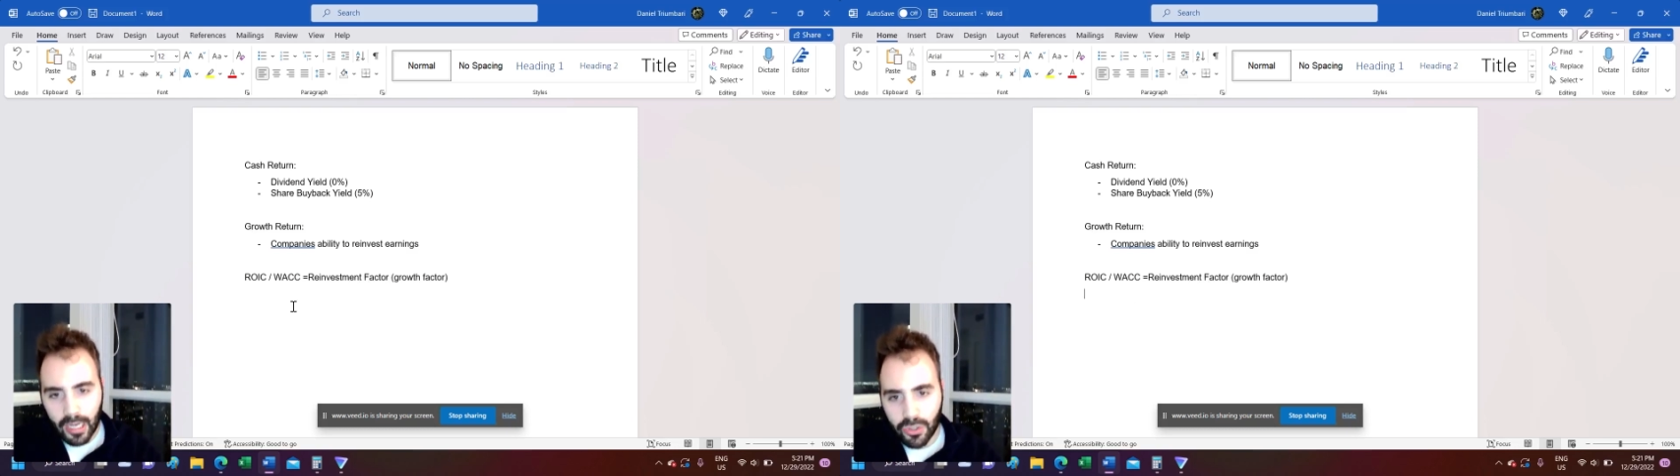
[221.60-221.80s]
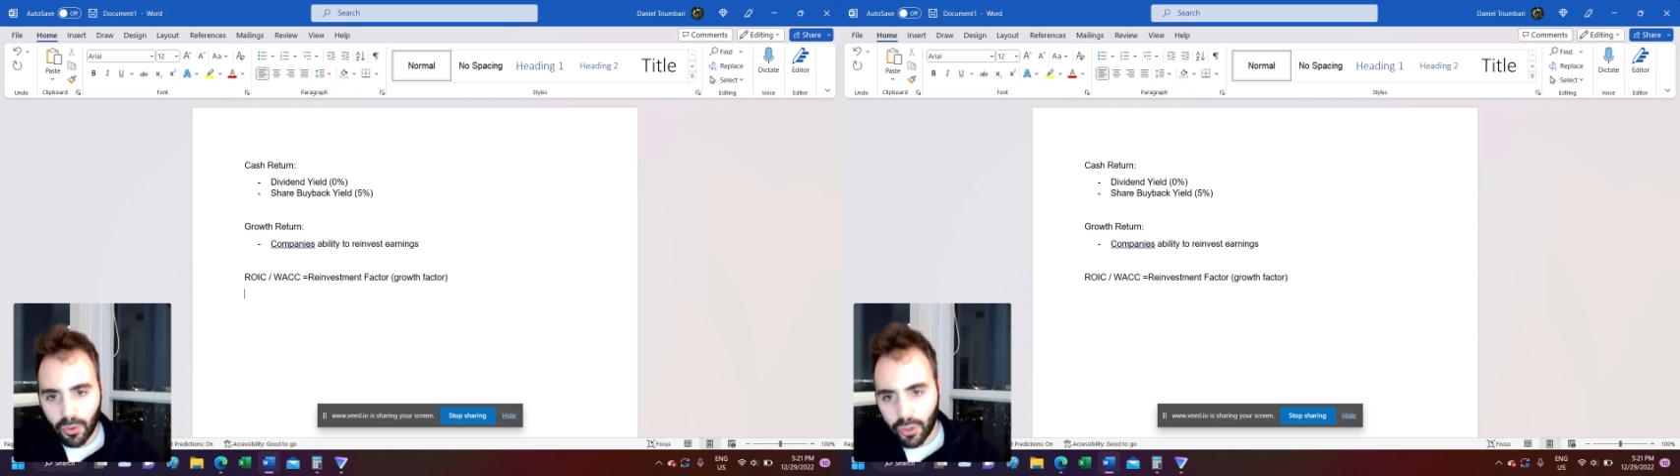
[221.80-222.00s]

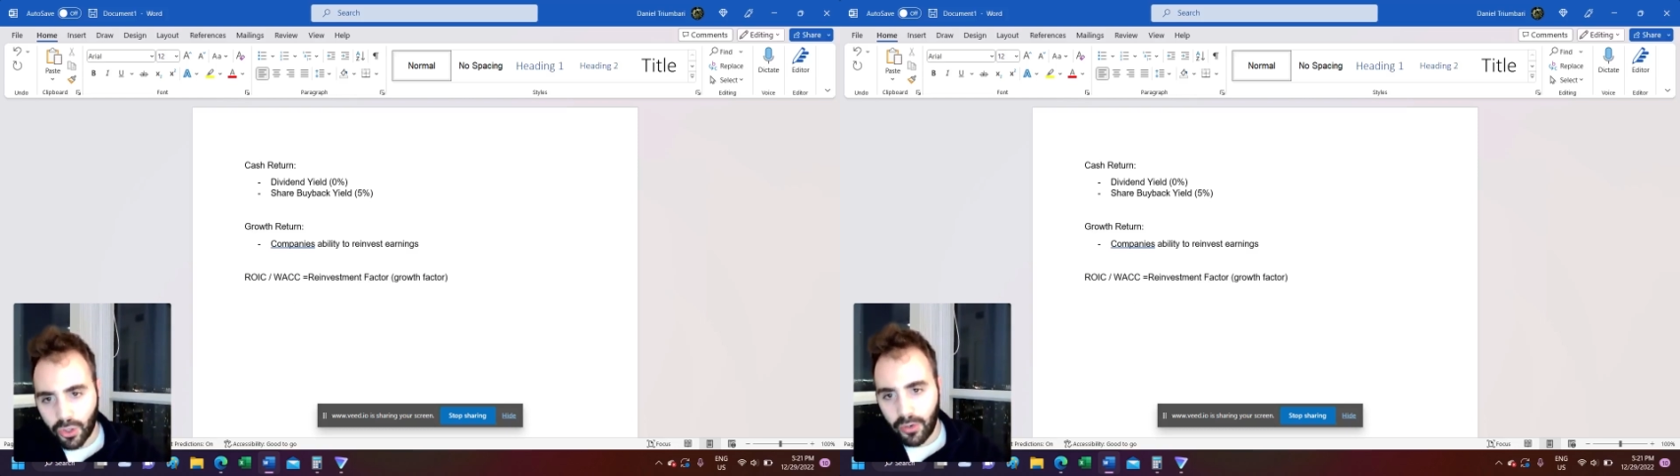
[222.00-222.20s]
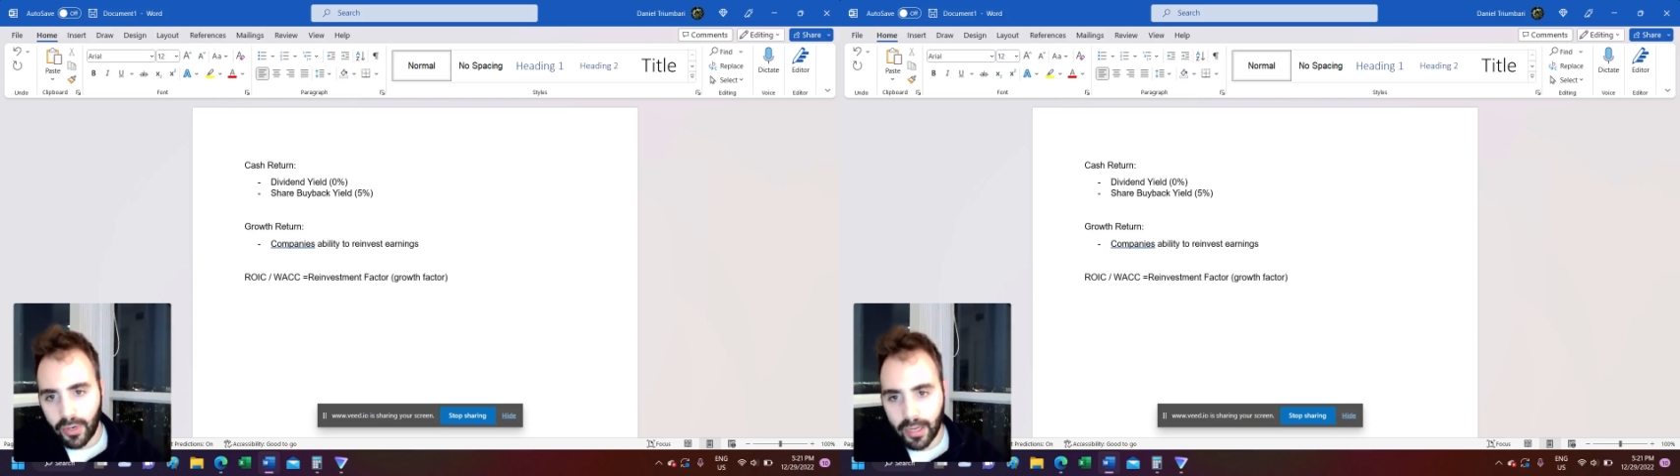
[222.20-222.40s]
So I'll
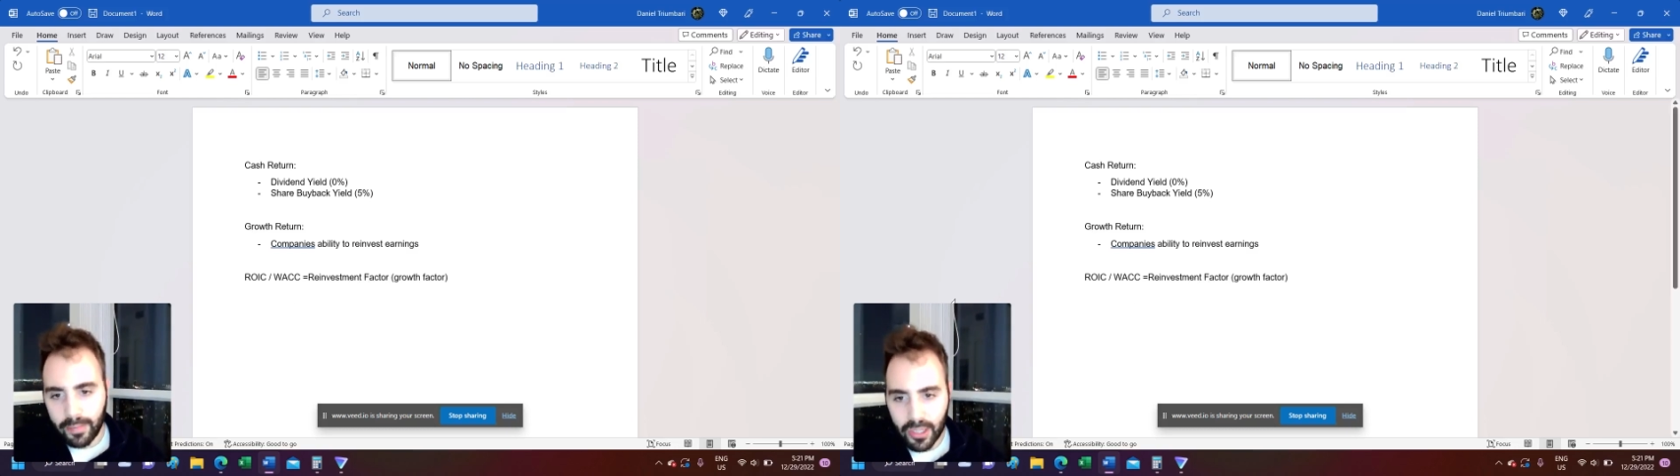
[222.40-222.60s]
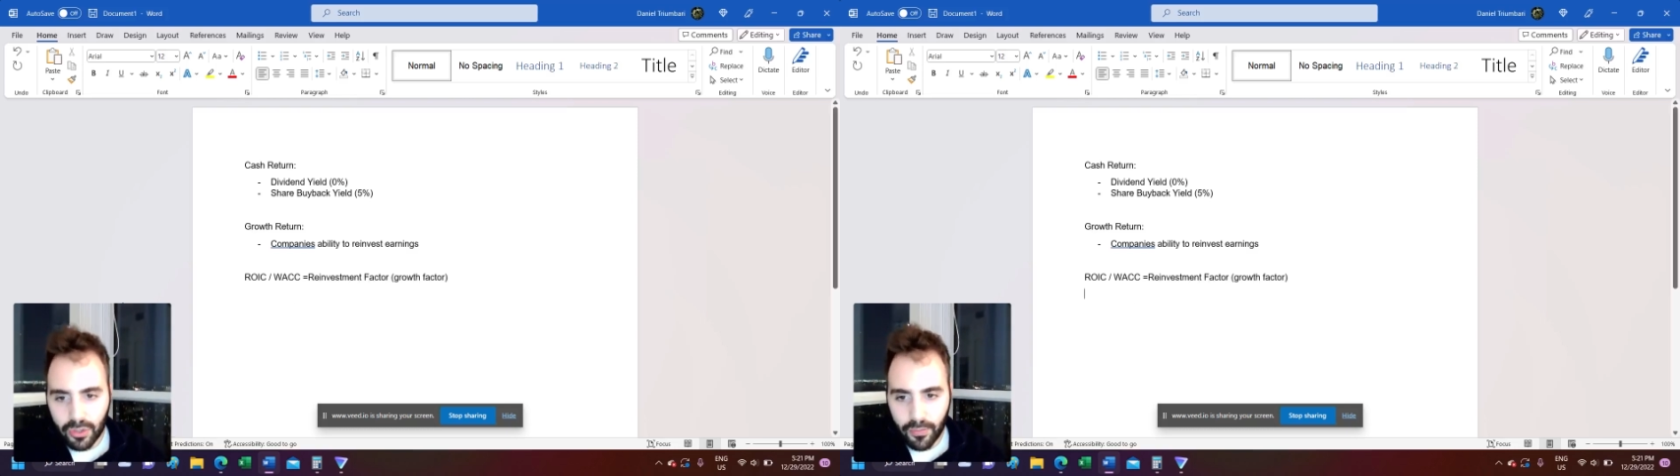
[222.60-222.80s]
show you what I
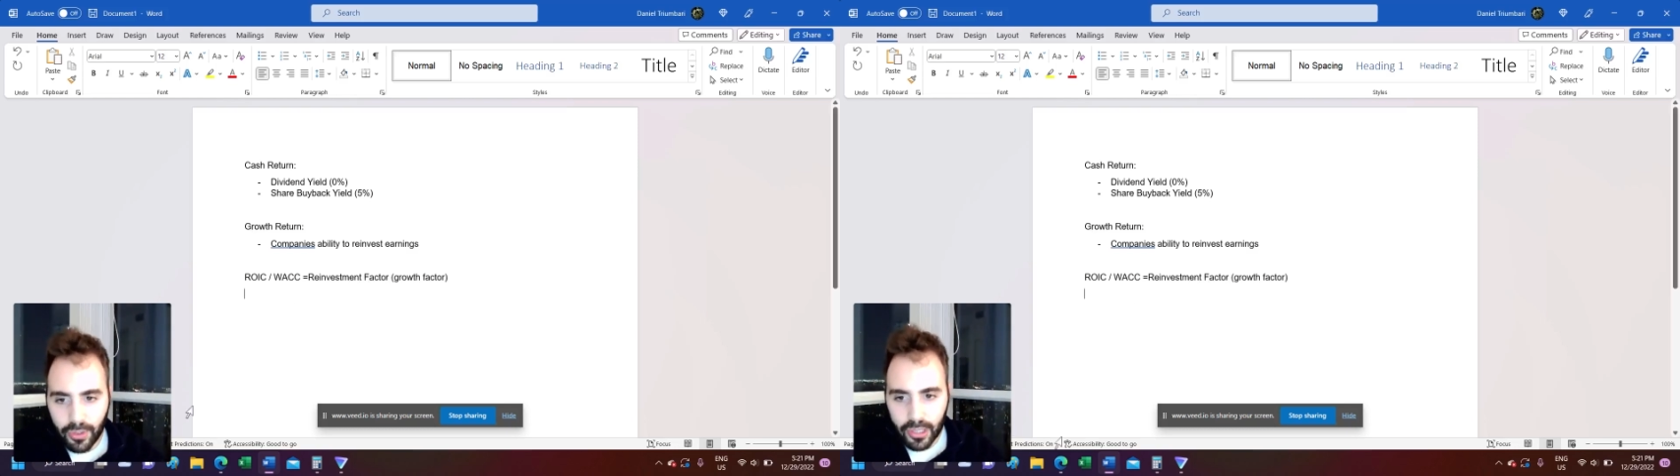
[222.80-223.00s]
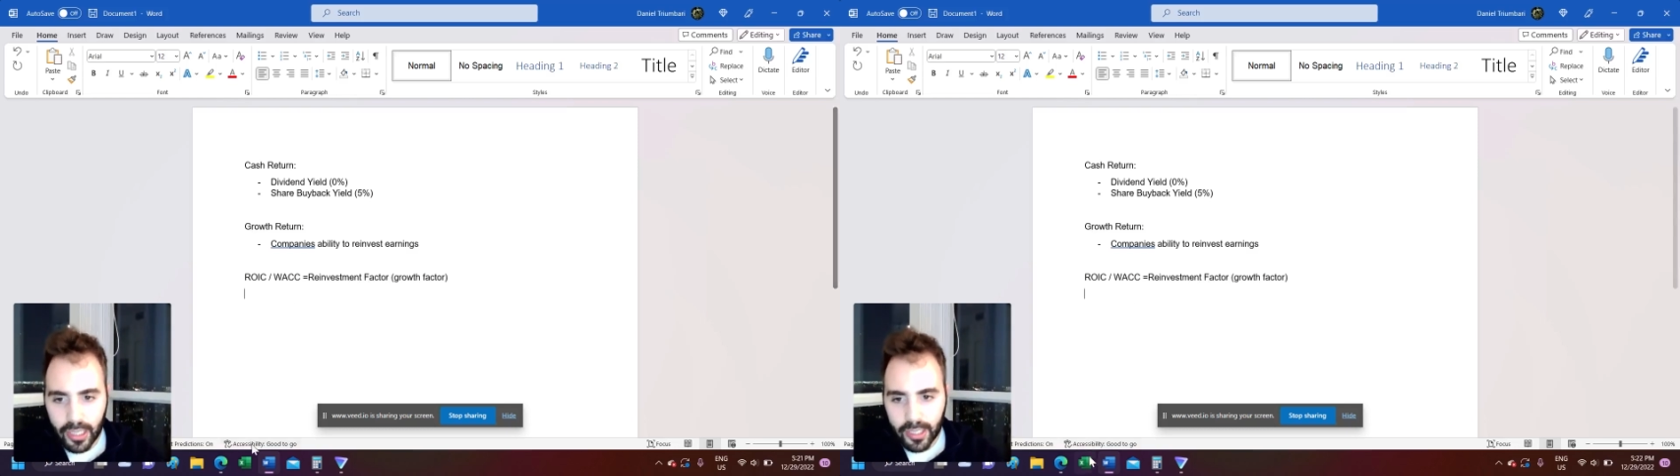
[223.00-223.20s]
mean. So if
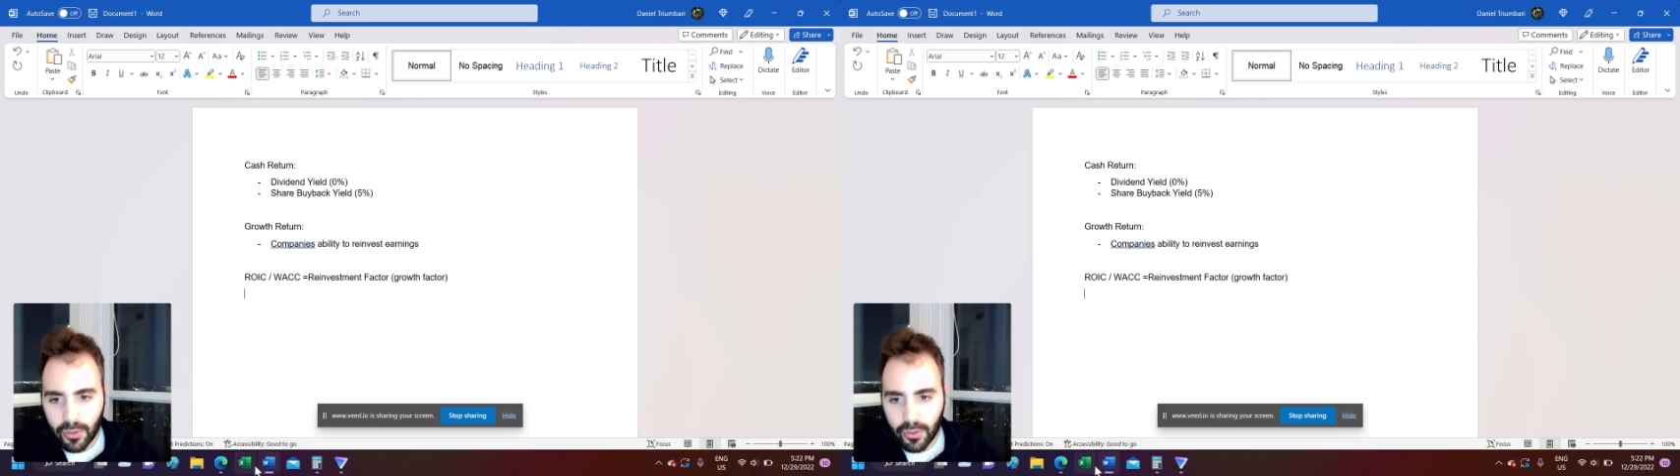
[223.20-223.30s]
we look at